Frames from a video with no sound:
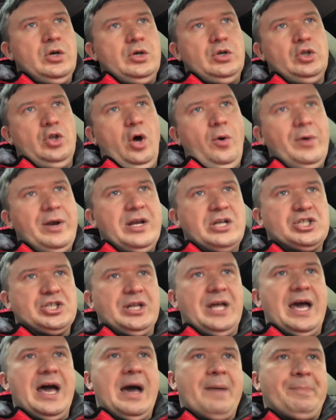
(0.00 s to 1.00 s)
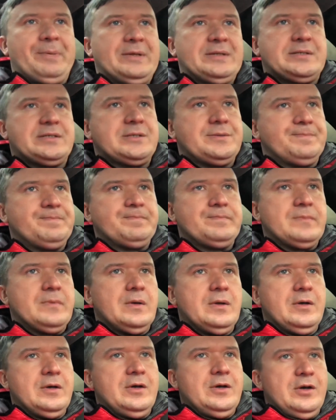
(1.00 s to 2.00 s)
You know what actually happens
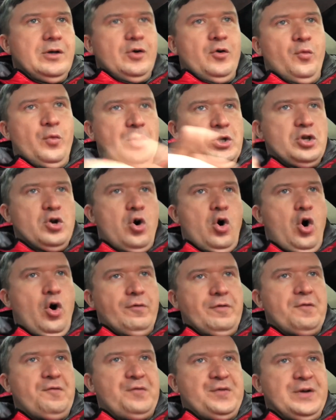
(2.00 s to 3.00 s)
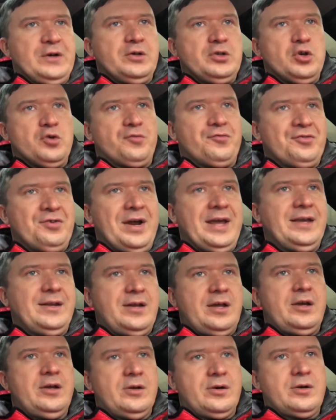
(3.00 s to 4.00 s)
when you overfill your
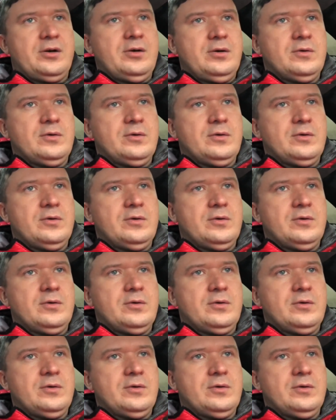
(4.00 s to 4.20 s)
radiator?